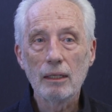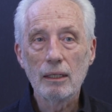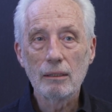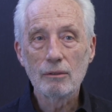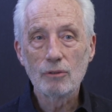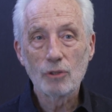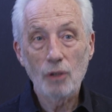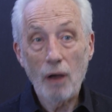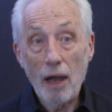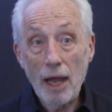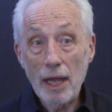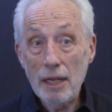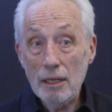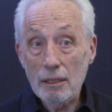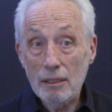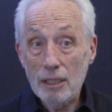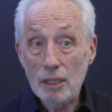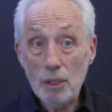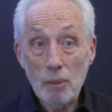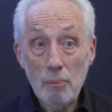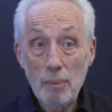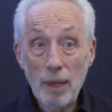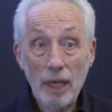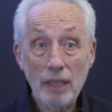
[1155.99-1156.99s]
Try
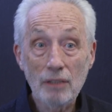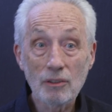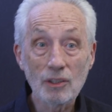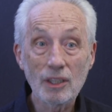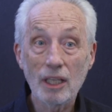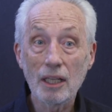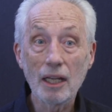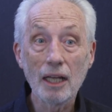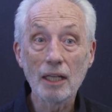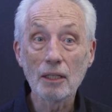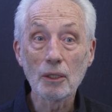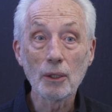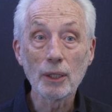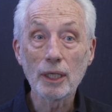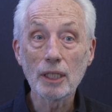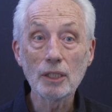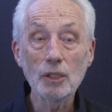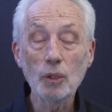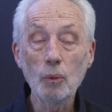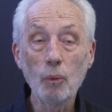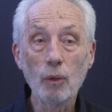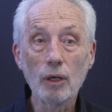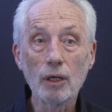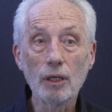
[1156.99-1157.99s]
your best to not look at
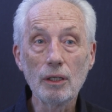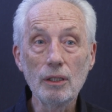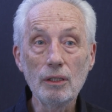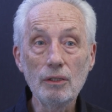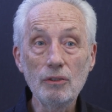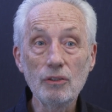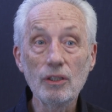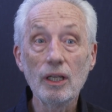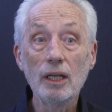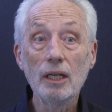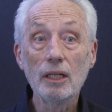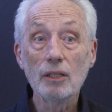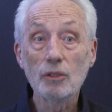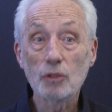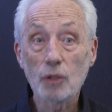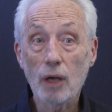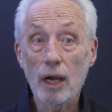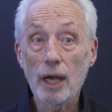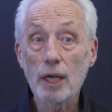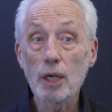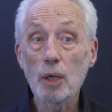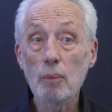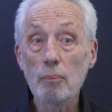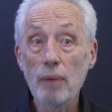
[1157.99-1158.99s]
the words.
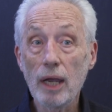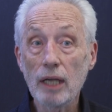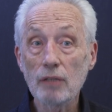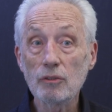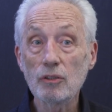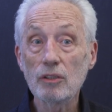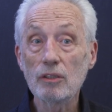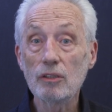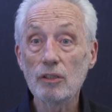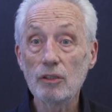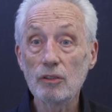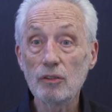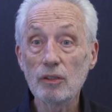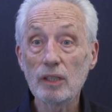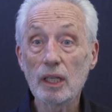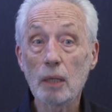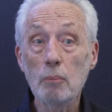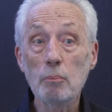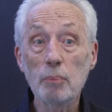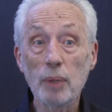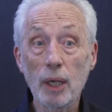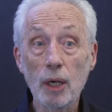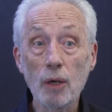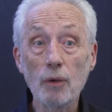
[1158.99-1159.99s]
Try your best to
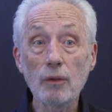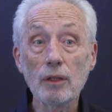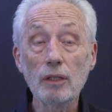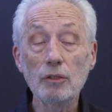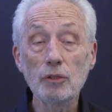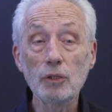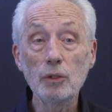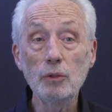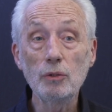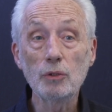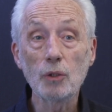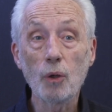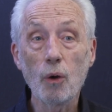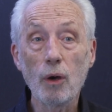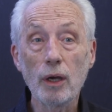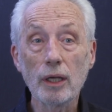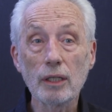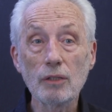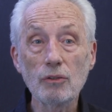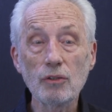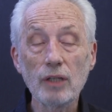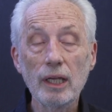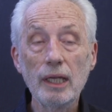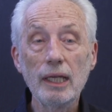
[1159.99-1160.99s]
compare the two
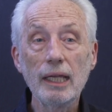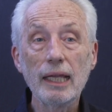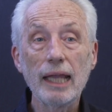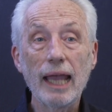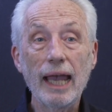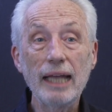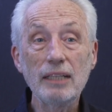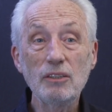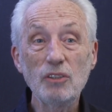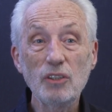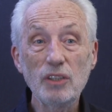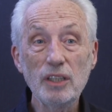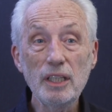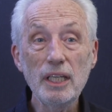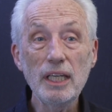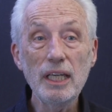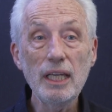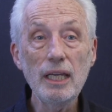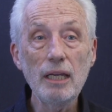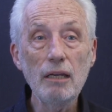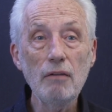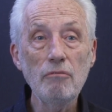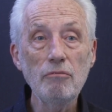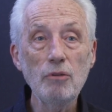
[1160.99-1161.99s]
drawings and
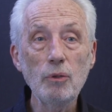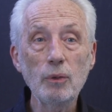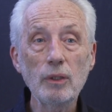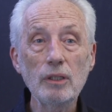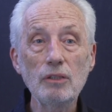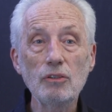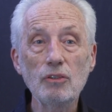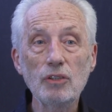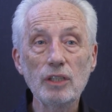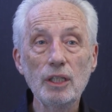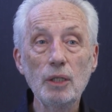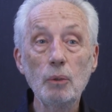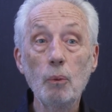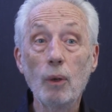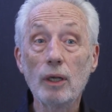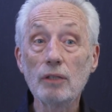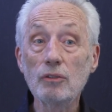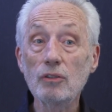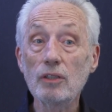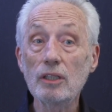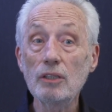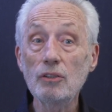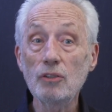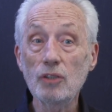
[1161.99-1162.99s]
see if you can see
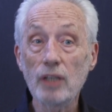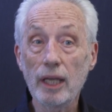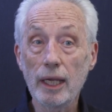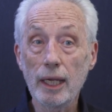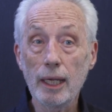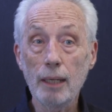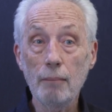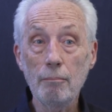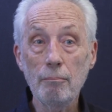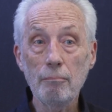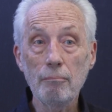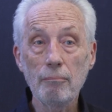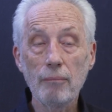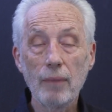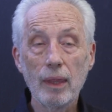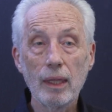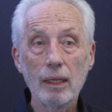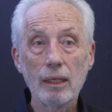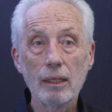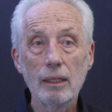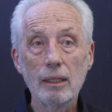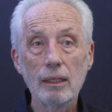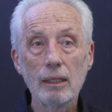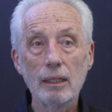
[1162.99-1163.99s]
what's the same
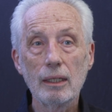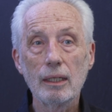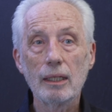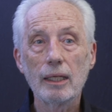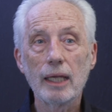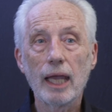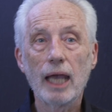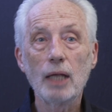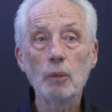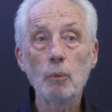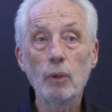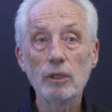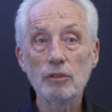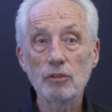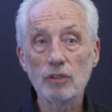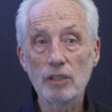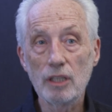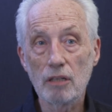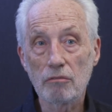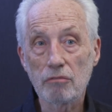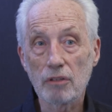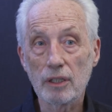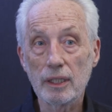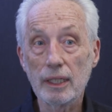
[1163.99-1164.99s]
and what's
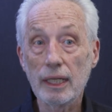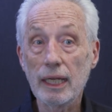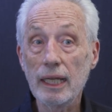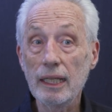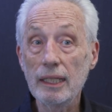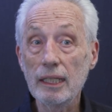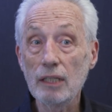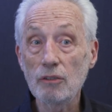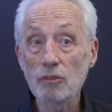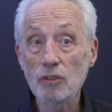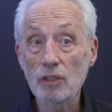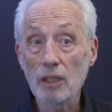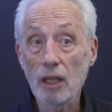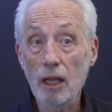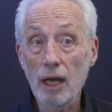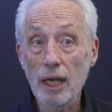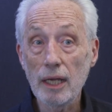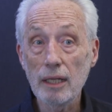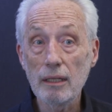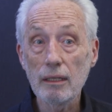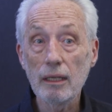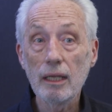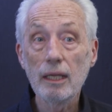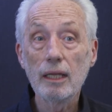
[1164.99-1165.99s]
different. In this
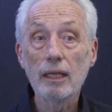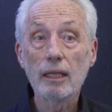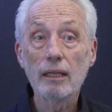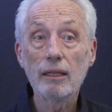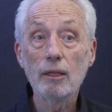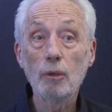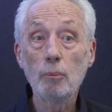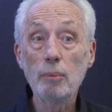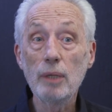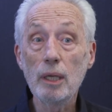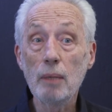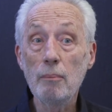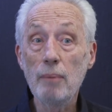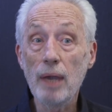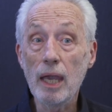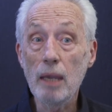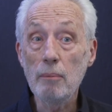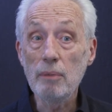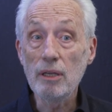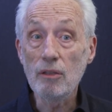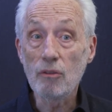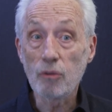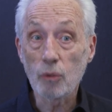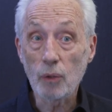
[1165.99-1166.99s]
slide, there'll be a
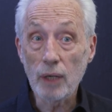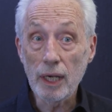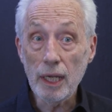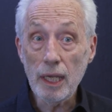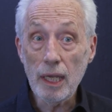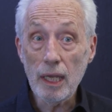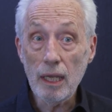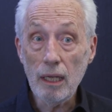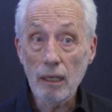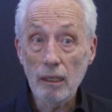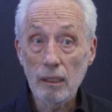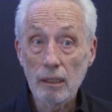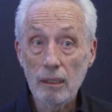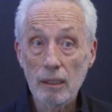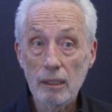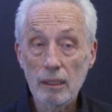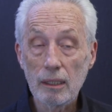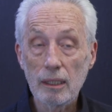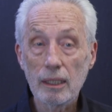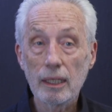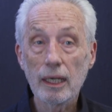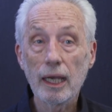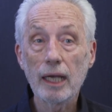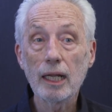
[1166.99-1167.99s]
baby 3
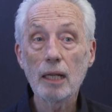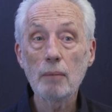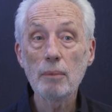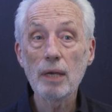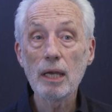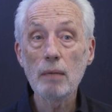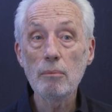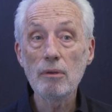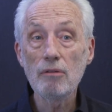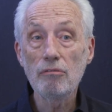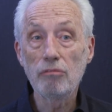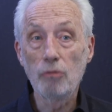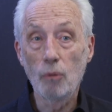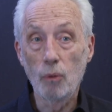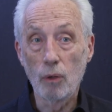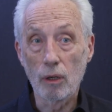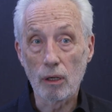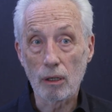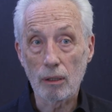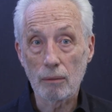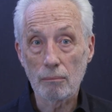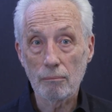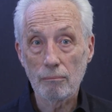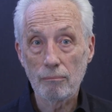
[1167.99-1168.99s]
and a baby
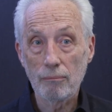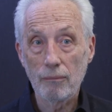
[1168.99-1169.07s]
4.